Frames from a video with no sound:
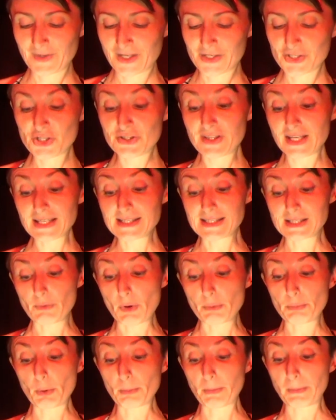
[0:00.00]
She thinks there
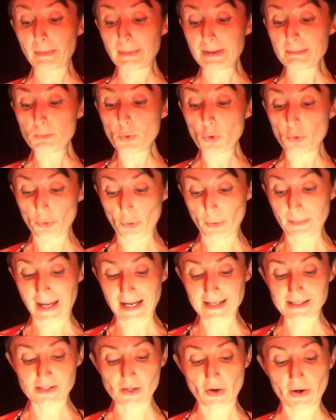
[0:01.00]
are probably more on
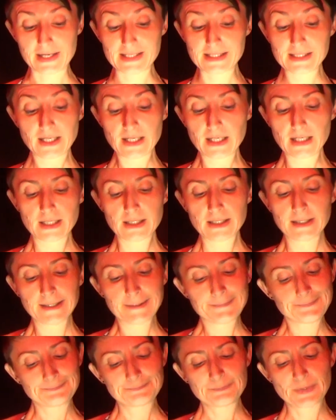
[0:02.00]
that side,
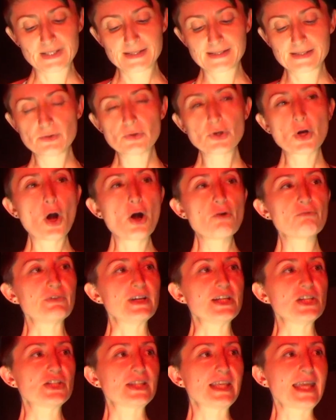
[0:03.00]
but still can't
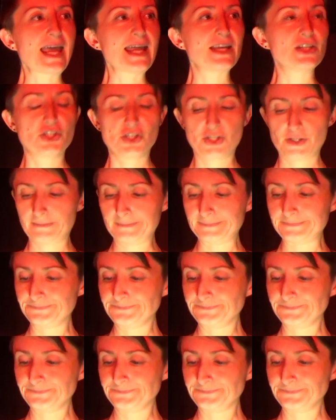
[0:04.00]
reach the edge.